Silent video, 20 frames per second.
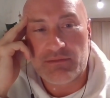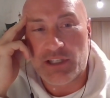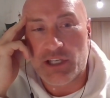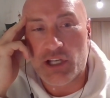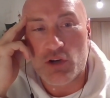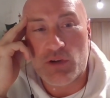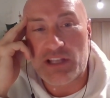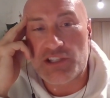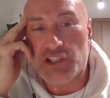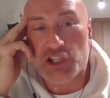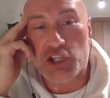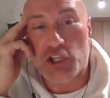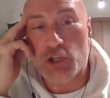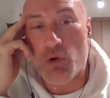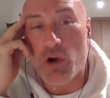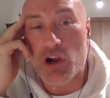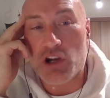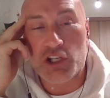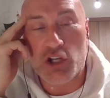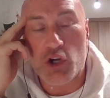It's a
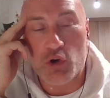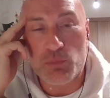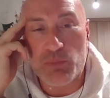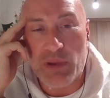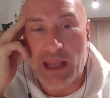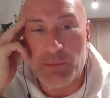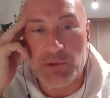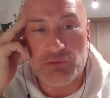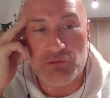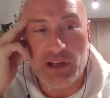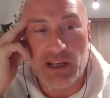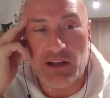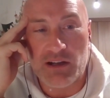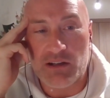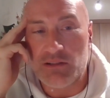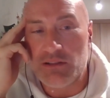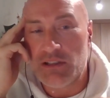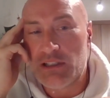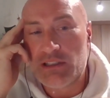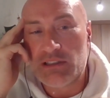QR code payment
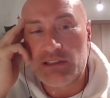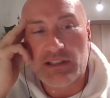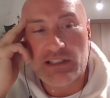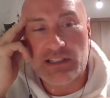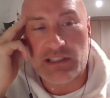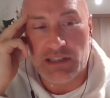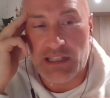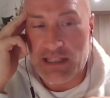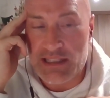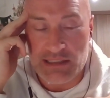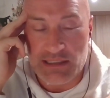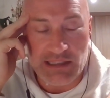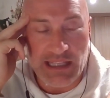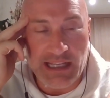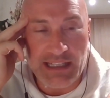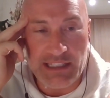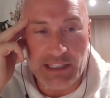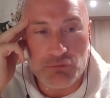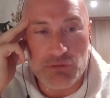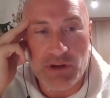rail. It's a
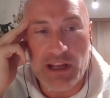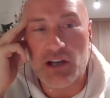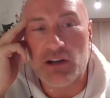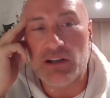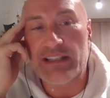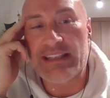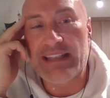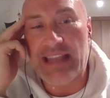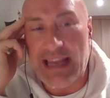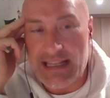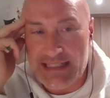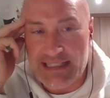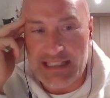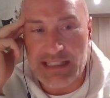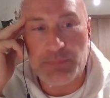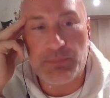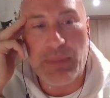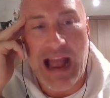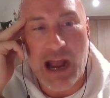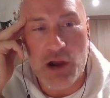Lightning rail.
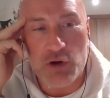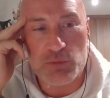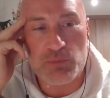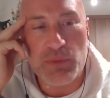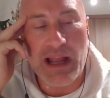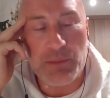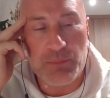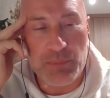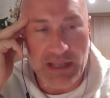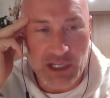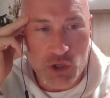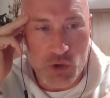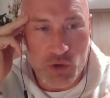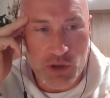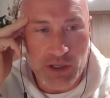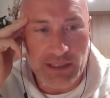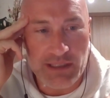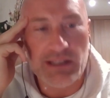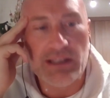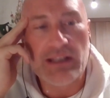Yes, it's powered by
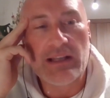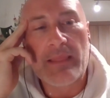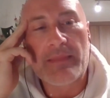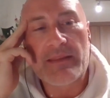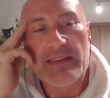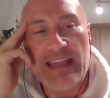Bitcoin.